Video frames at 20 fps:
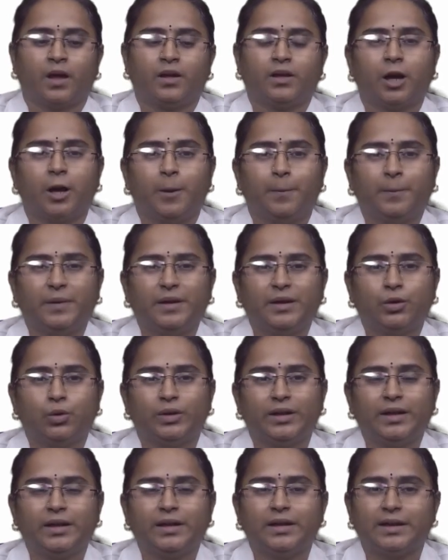And coming
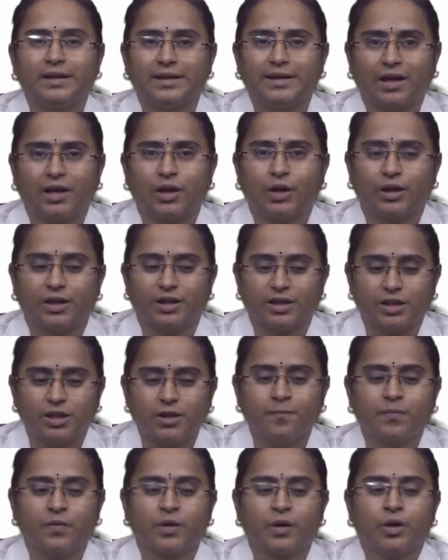to the etiology,
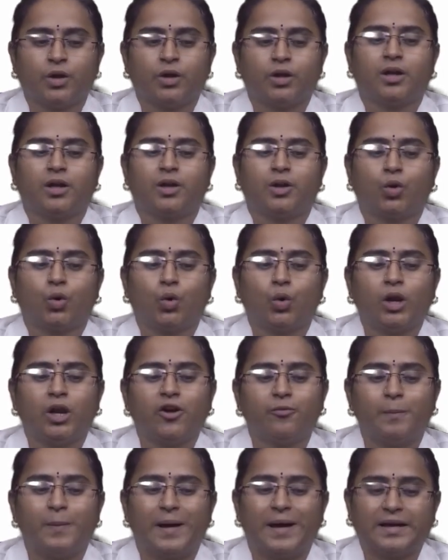the role
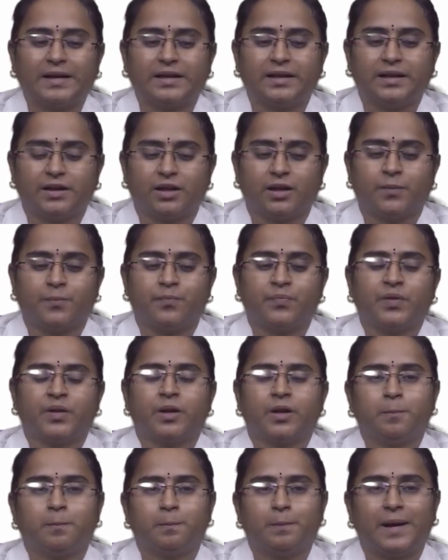of bacteria.
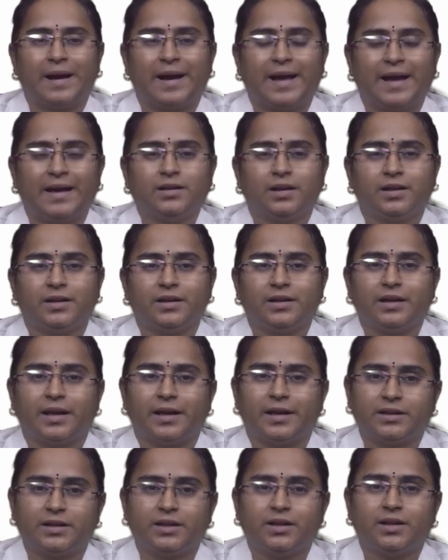Plant in
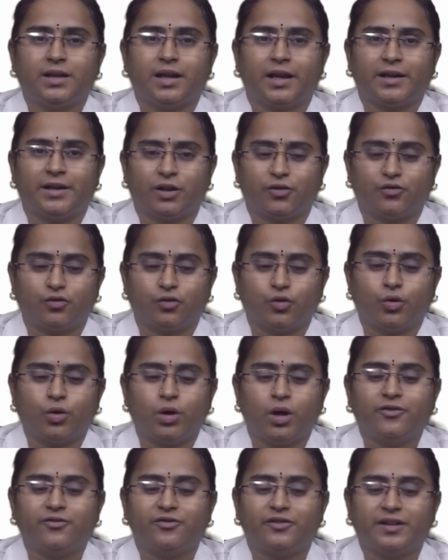
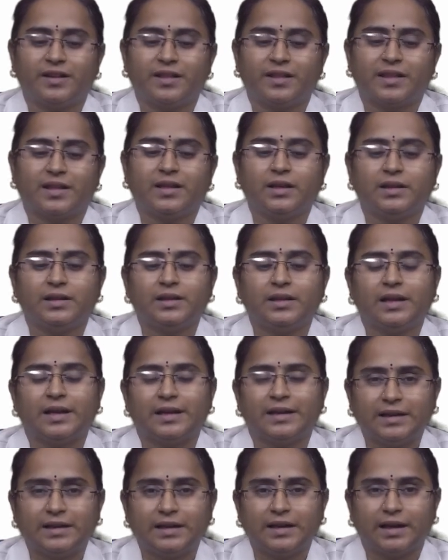1894 and Vincent in
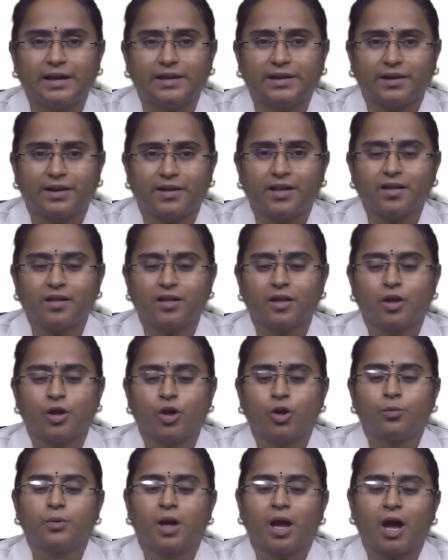1896,
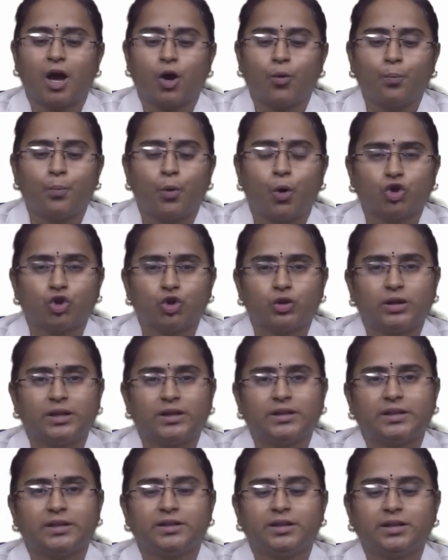they have
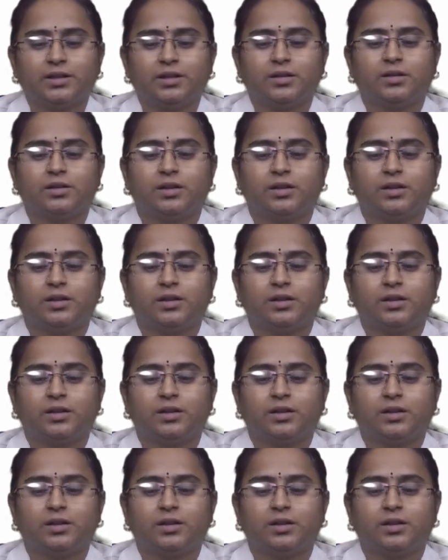postulated that